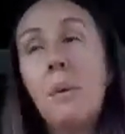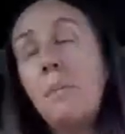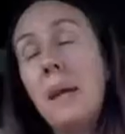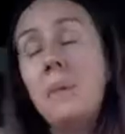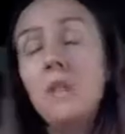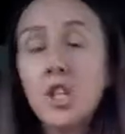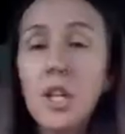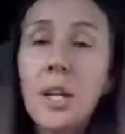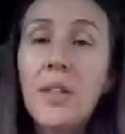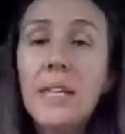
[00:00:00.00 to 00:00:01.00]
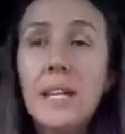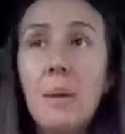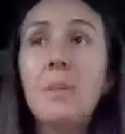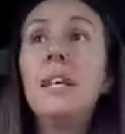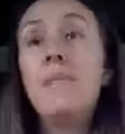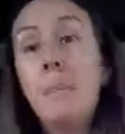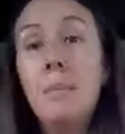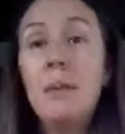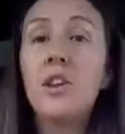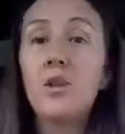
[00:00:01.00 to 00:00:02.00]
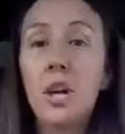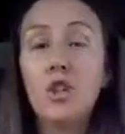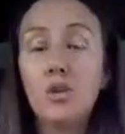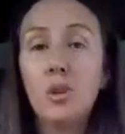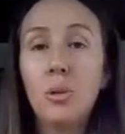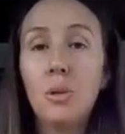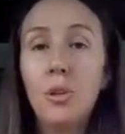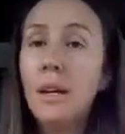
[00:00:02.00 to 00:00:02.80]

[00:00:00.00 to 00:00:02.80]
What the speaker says: but maybe the shitty things I believe, maybe they're not true.